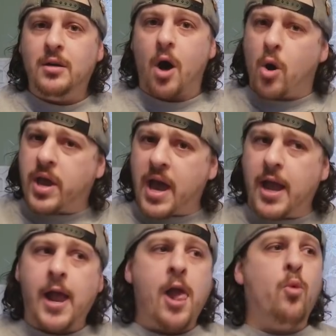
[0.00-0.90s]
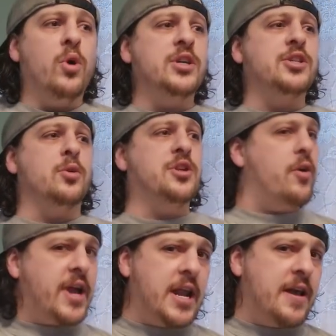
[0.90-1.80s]
Okay, well, so
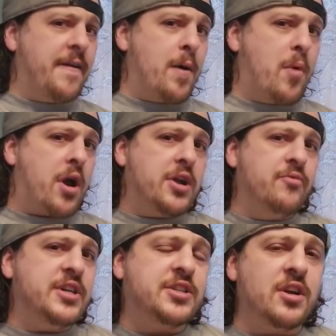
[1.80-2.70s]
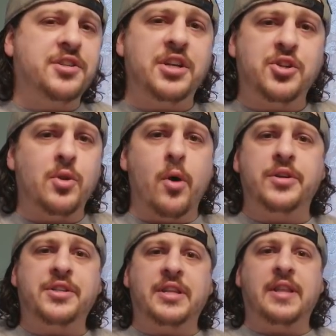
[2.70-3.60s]
during any of that market research, did you
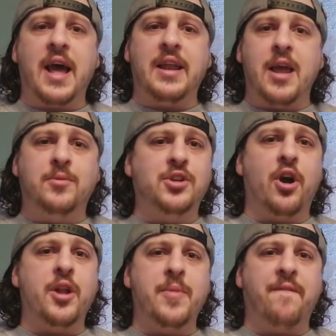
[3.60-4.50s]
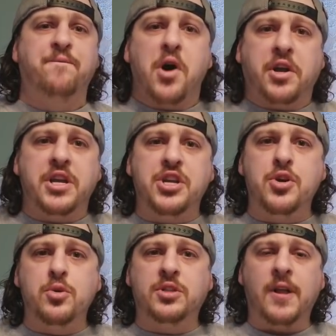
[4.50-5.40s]
notice that that name is already being fucking
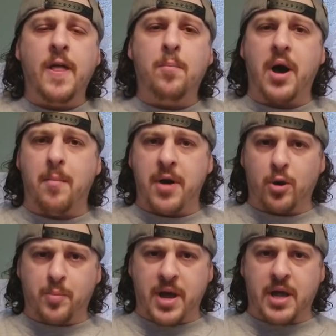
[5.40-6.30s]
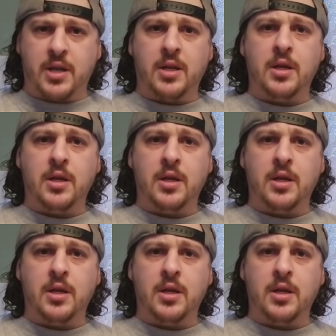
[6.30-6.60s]
used by a metal band?